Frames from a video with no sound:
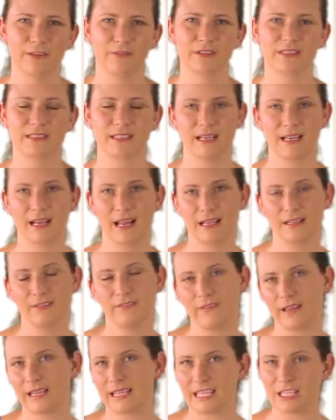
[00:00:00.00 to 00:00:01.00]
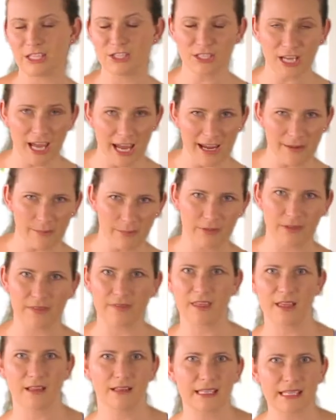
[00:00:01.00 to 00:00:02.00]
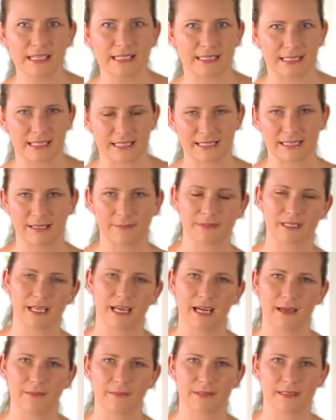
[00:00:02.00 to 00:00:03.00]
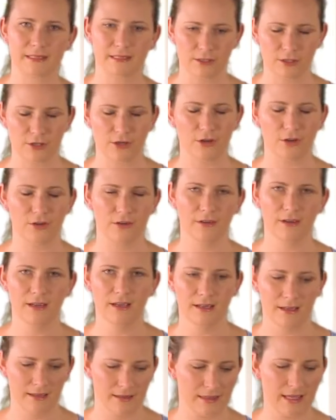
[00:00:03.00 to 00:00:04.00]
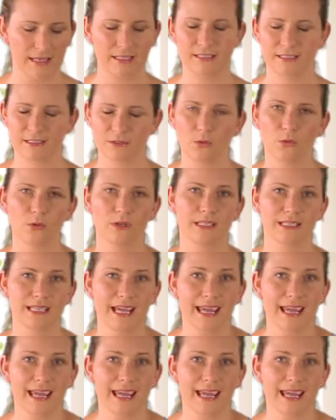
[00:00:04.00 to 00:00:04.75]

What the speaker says: If it's in a nice funky shape, then they'll eat it. Sometimes, that's all it